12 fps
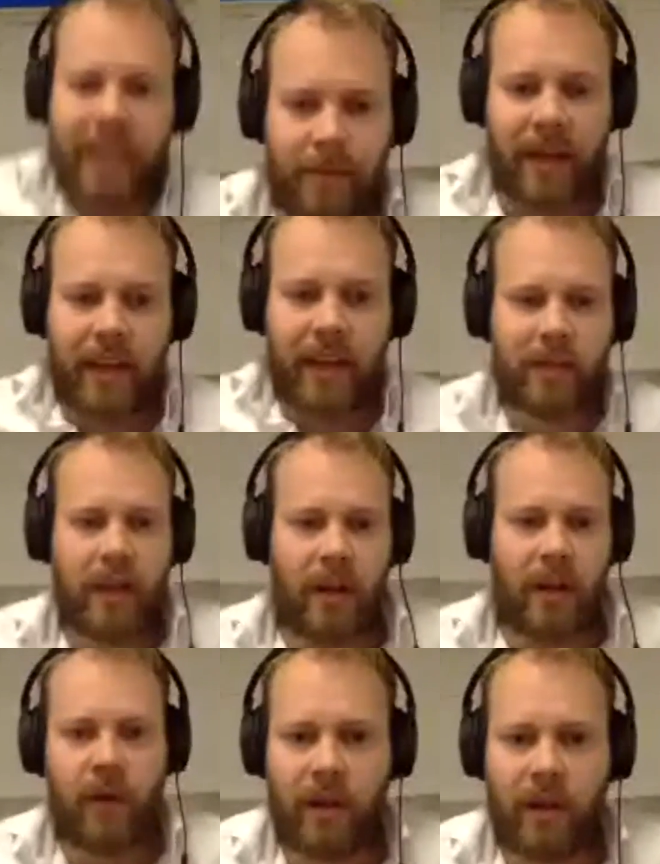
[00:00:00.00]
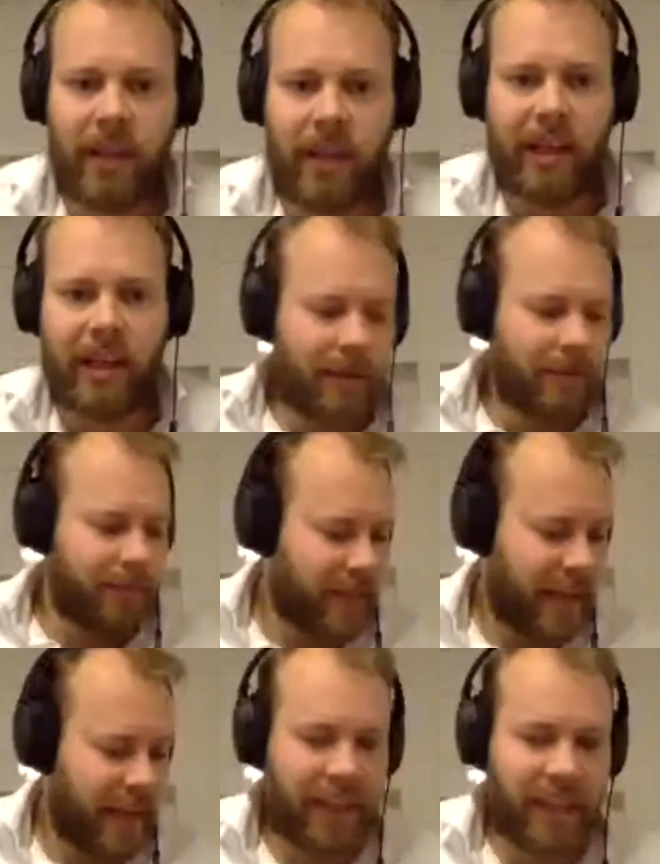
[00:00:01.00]
I'm here. So,
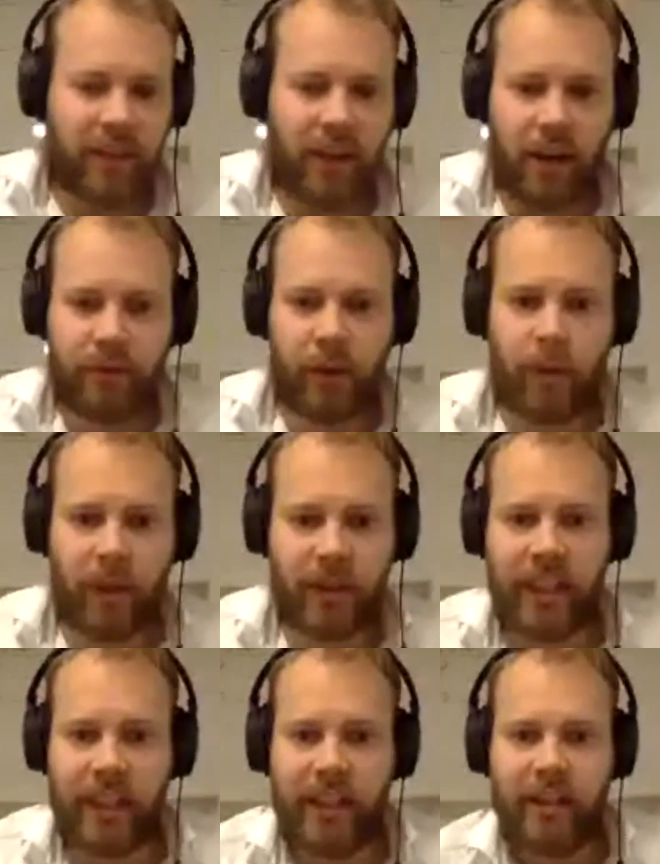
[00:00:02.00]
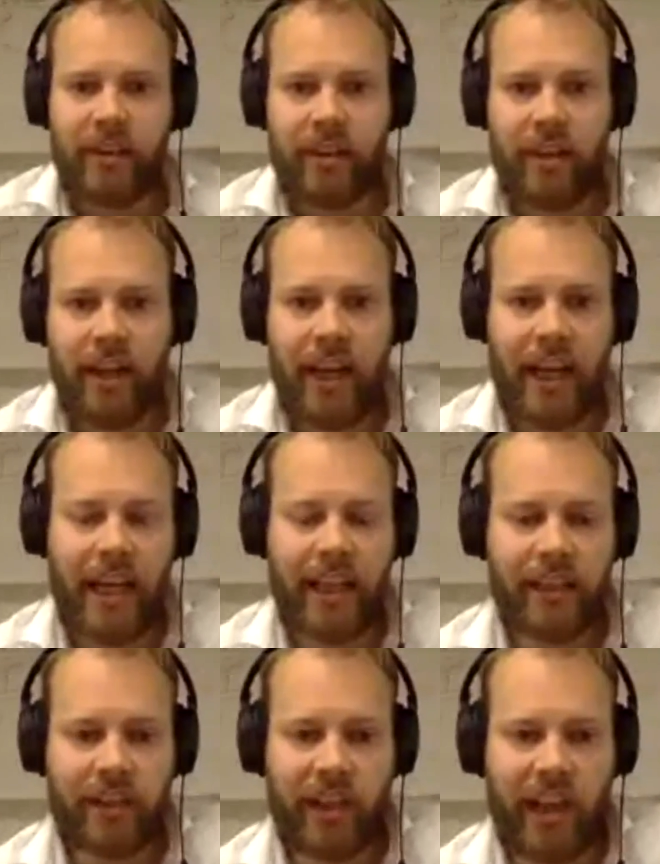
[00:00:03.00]
yeah, thanks all for watching.
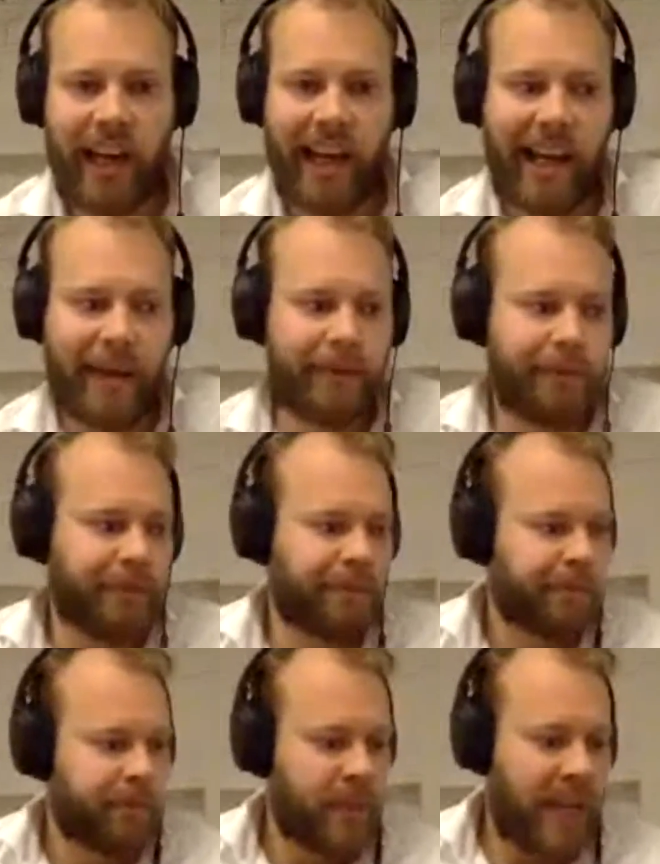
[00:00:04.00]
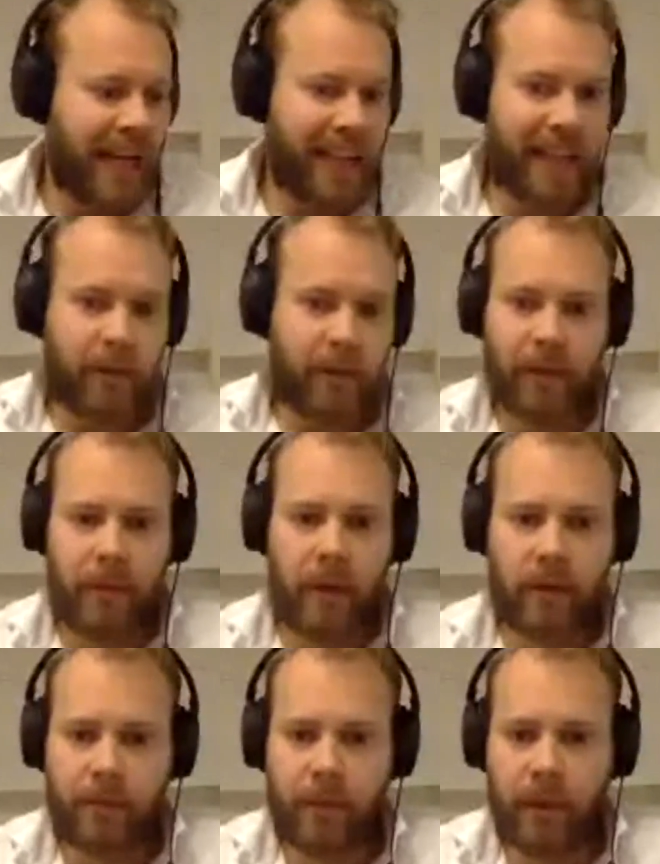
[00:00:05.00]
And I think one of the
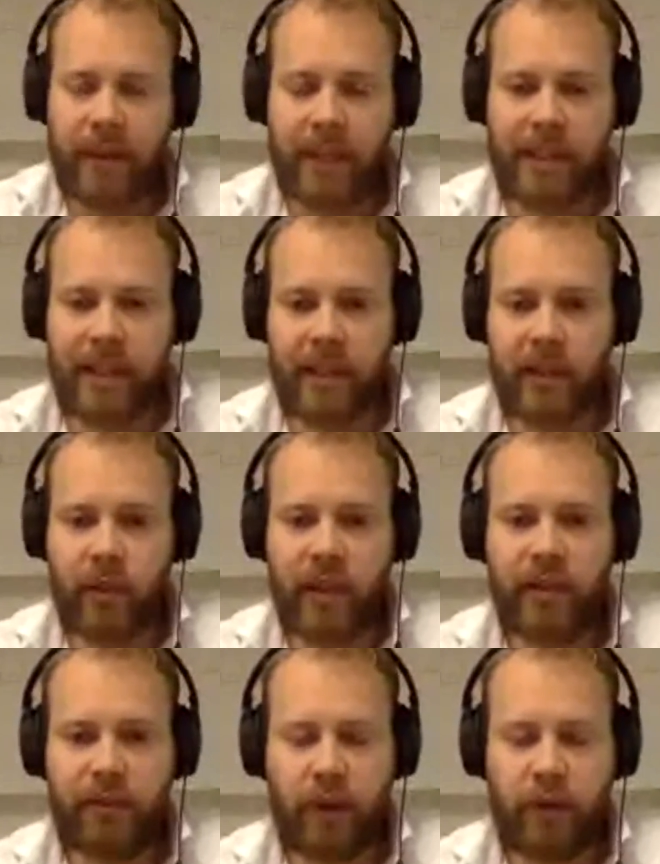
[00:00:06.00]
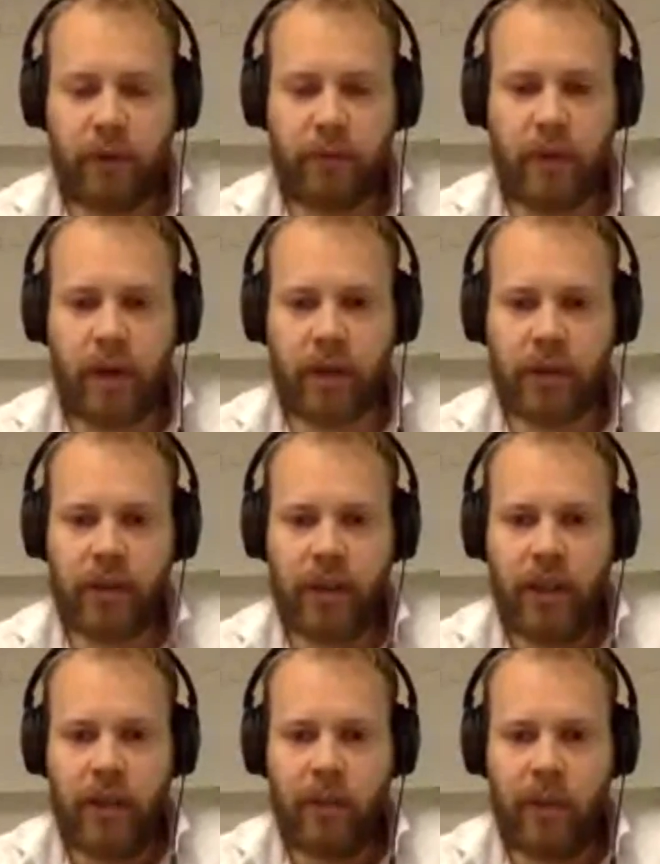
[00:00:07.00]
most important things is that the 24th of March
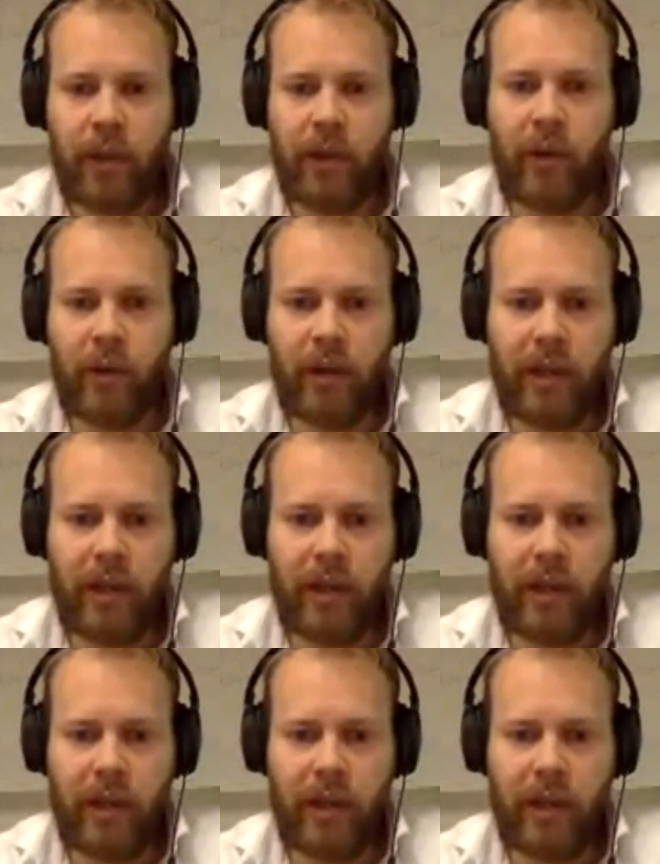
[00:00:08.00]
will